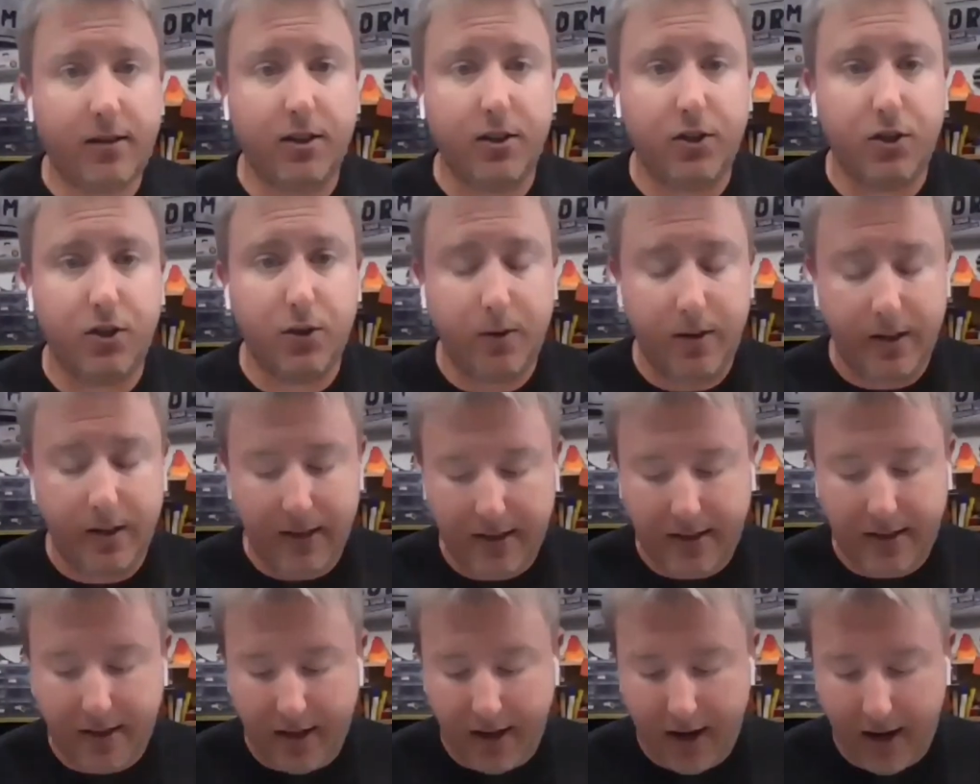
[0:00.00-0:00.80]
to do
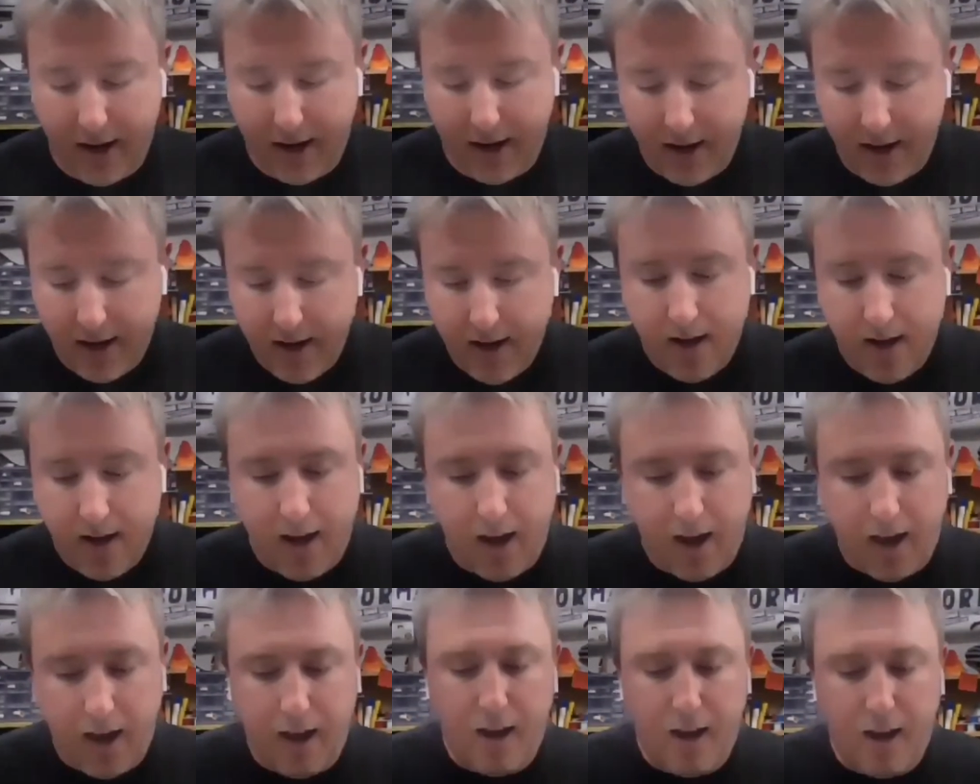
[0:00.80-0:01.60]
this today.
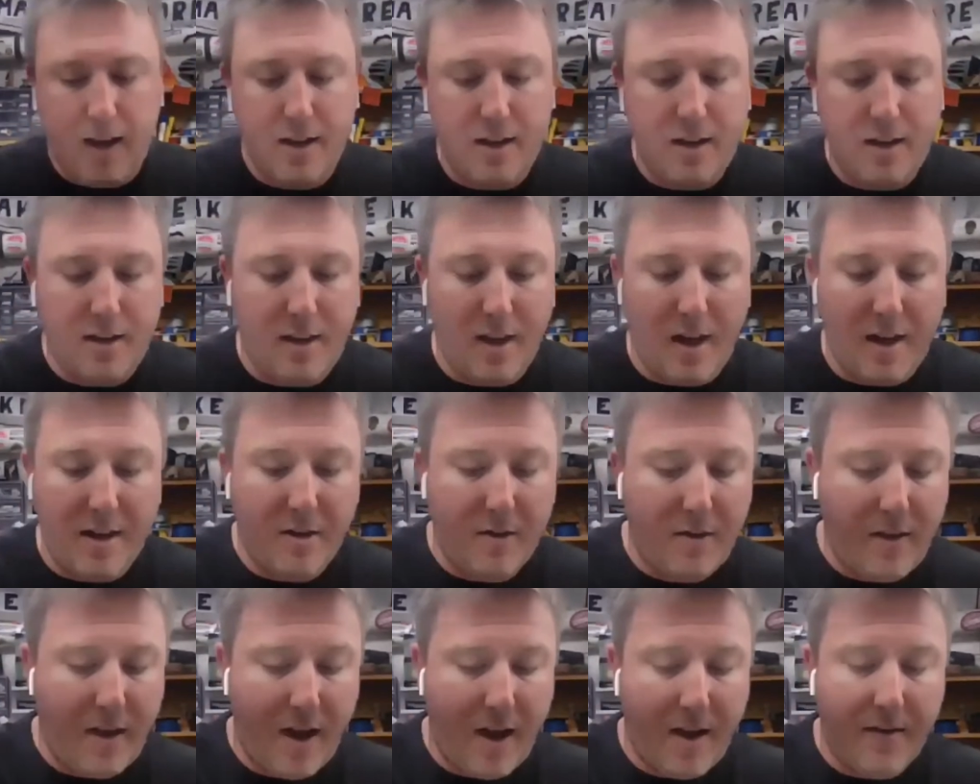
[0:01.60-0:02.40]
And I
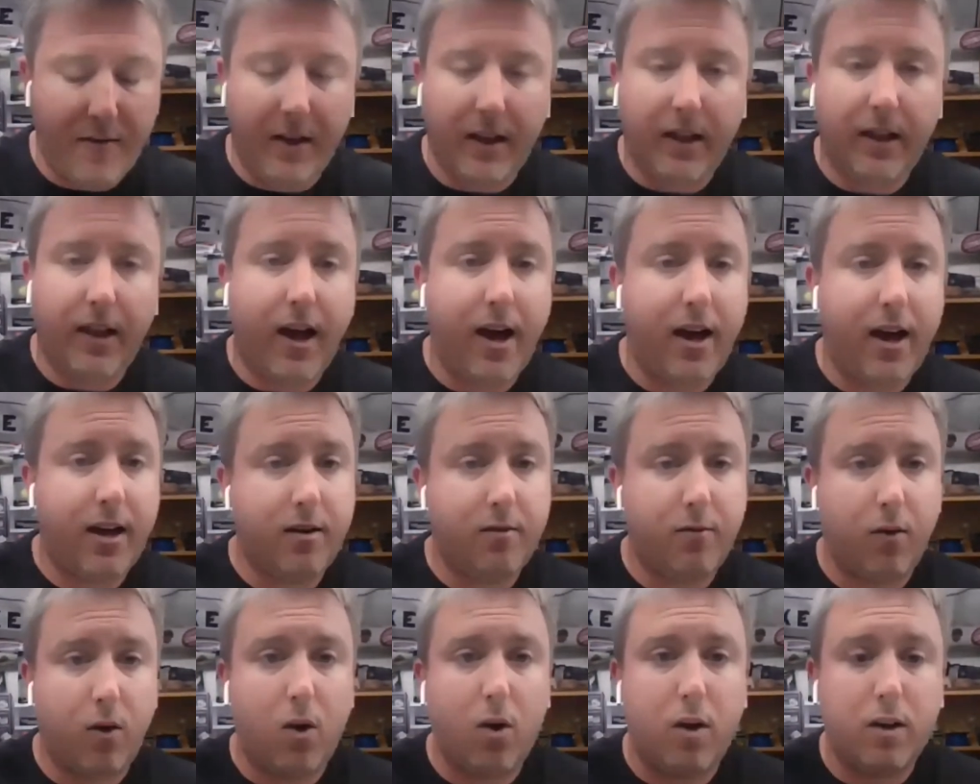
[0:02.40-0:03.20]
know they have a lot
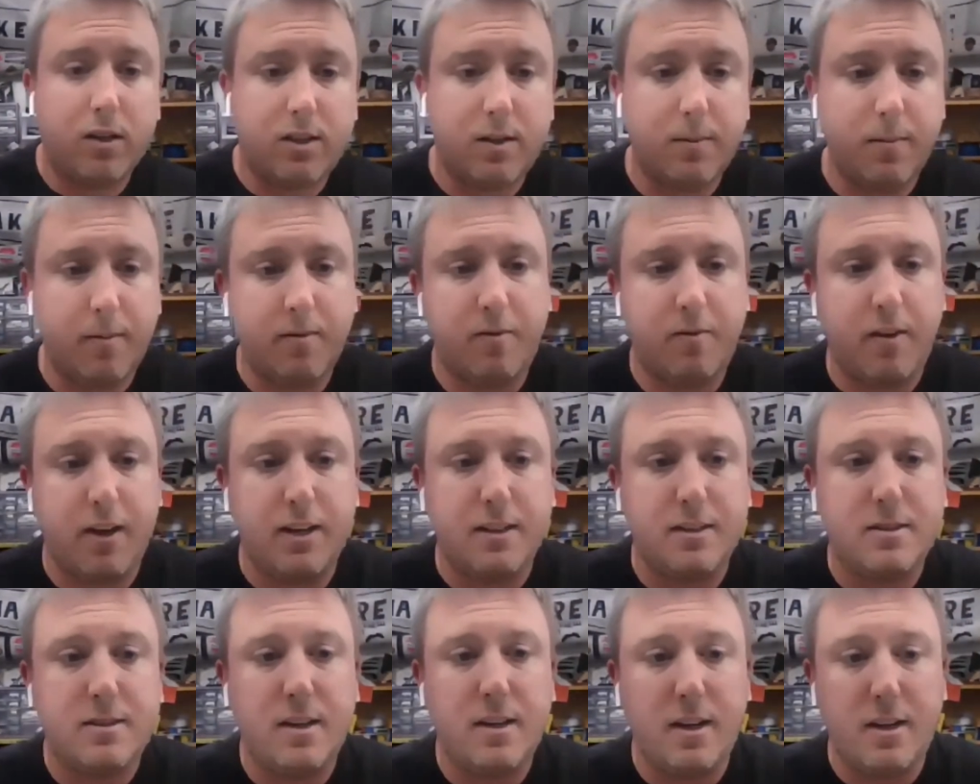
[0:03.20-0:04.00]
of awesome
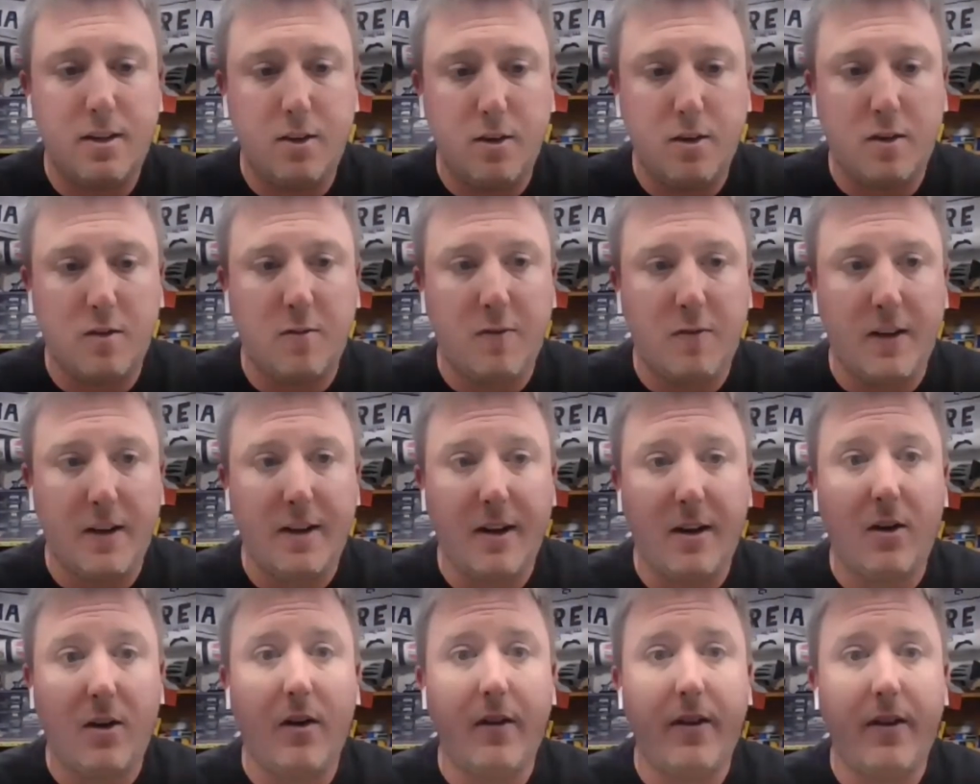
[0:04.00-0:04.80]
events, and you can
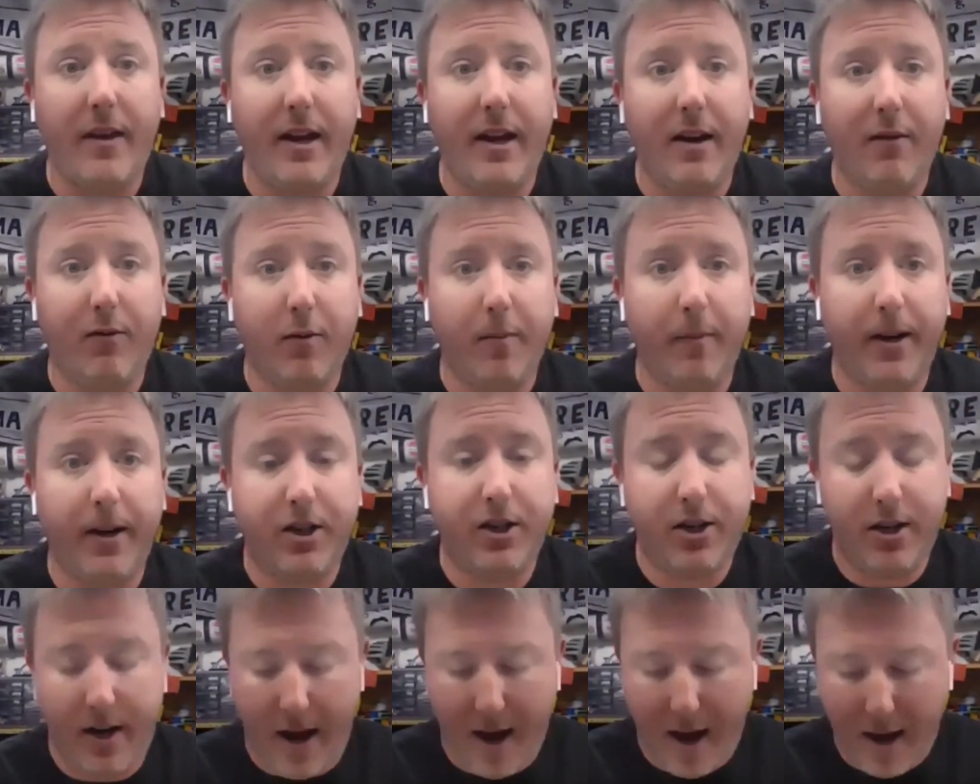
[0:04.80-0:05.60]
find out all that
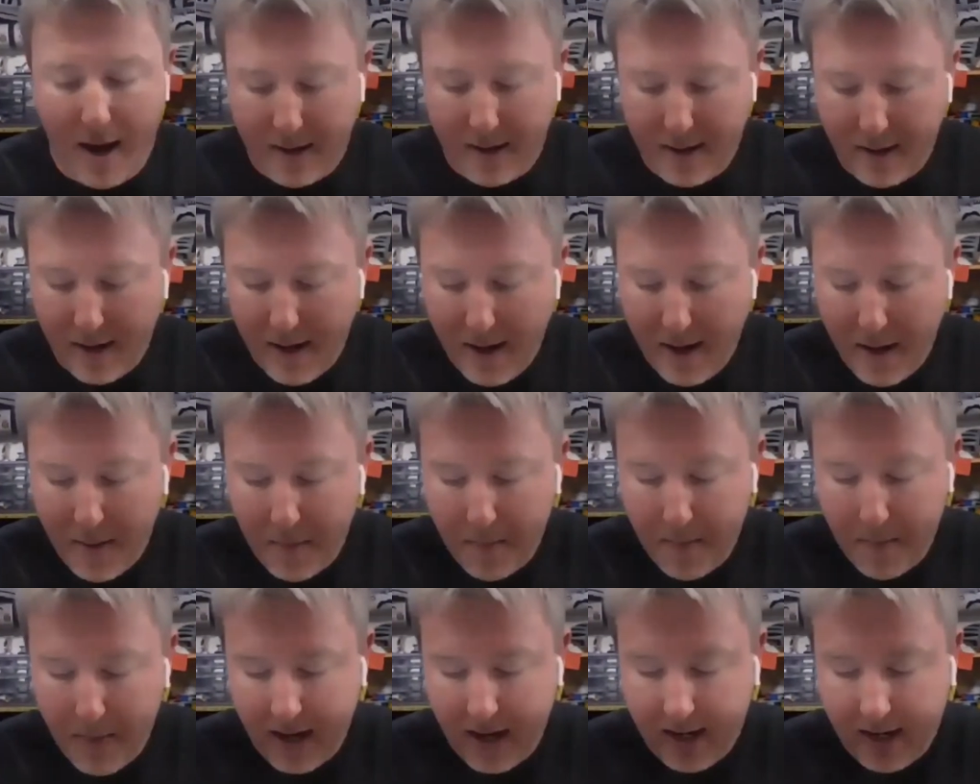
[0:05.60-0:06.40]
information at
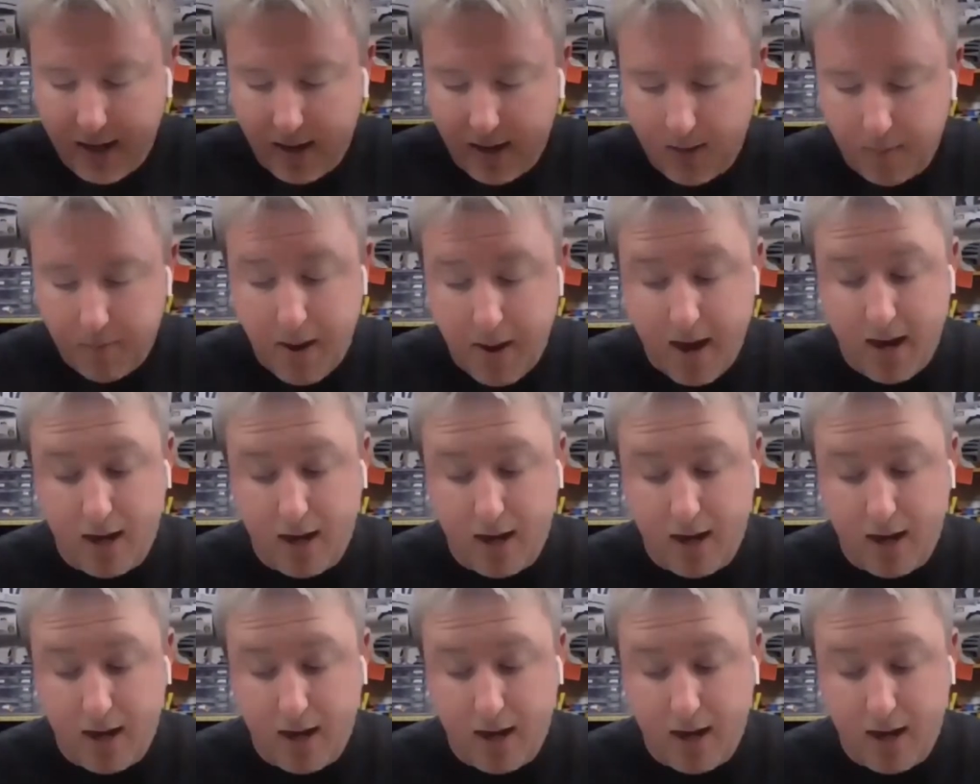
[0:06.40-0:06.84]
make,